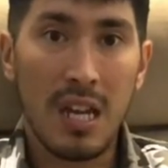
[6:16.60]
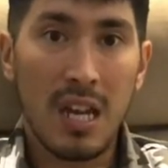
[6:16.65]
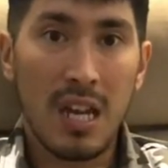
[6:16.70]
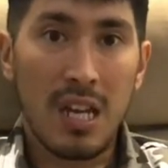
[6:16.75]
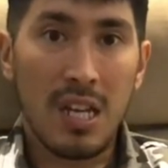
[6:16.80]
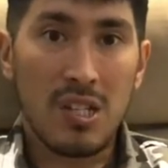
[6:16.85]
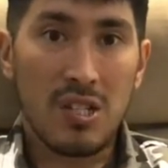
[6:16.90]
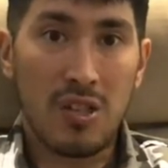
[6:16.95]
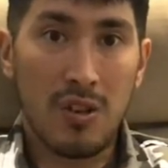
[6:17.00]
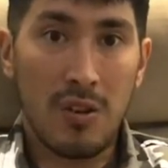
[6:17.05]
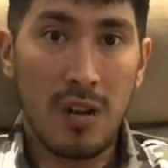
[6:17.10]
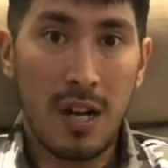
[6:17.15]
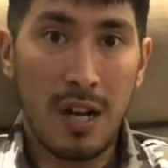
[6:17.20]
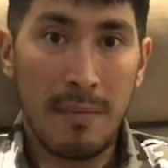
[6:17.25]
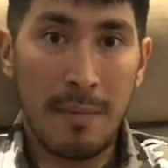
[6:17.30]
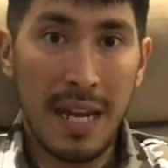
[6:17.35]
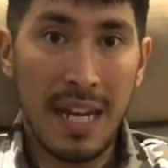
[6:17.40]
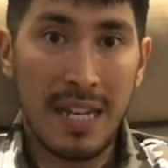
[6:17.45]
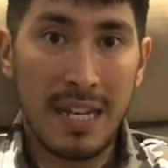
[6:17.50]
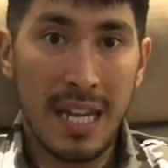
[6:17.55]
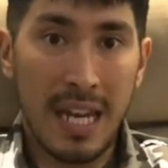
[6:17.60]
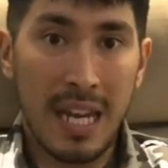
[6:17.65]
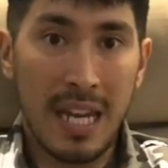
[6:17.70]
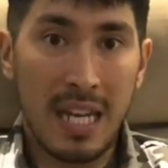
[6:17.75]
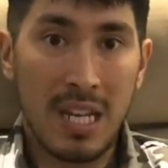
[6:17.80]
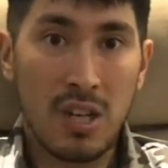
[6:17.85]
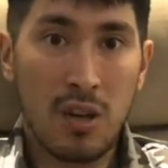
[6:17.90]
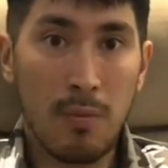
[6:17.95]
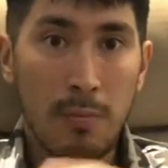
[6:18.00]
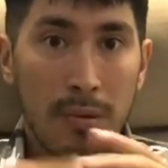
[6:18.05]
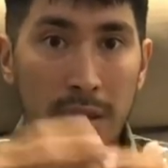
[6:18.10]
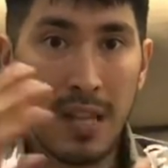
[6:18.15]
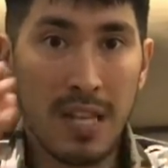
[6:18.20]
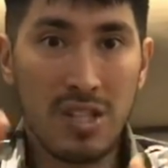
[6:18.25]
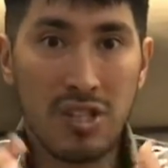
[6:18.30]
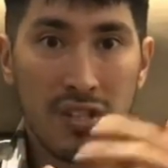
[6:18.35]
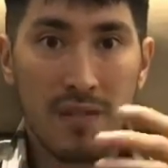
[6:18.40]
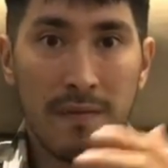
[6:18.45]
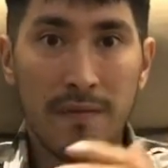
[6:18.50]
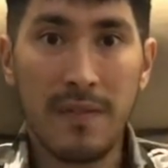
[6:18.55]
So I made a
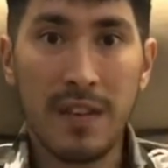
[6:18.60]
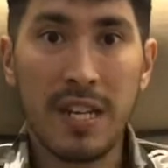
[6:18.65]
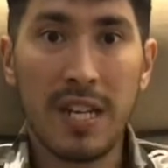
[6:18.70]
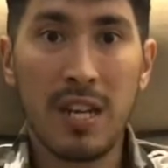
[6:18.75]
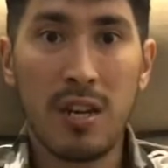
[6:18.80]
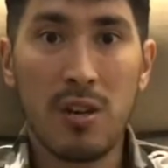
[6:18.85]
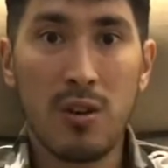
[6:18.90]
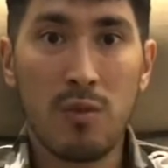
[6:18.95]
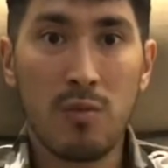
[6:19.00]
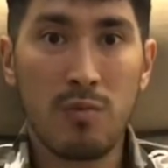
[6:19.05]
compilation video